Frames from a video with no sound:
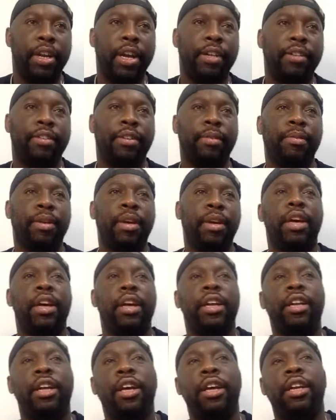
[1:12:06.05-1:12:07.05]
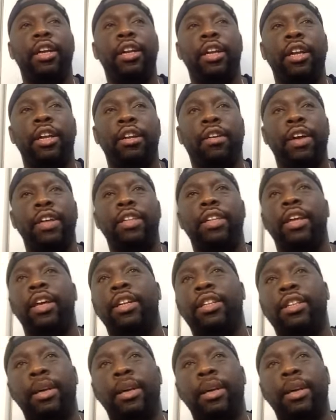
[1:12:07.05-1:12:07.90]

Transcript: That's so. And the crazy thing,